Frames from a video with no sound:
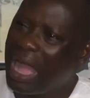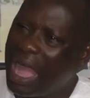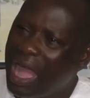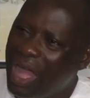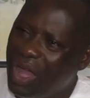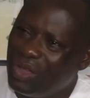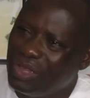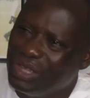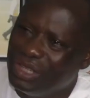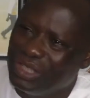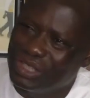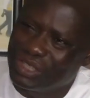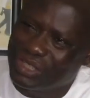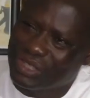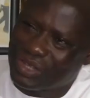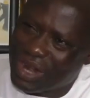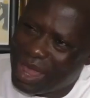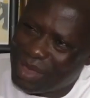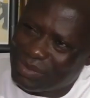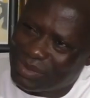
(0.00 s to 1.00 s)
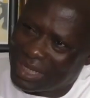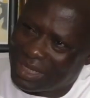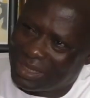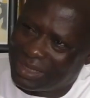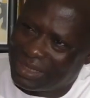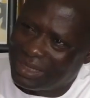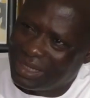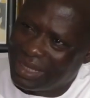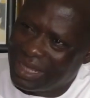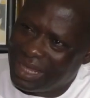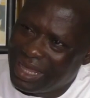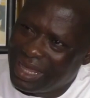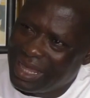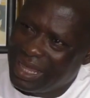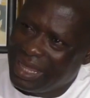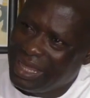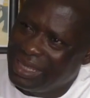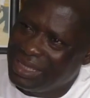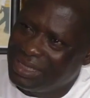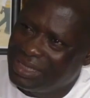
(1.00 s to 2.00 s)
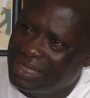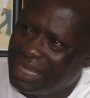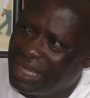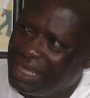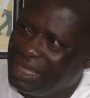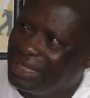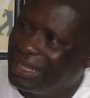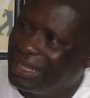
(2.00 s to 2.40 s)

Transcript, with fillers: how he describes it, he's saying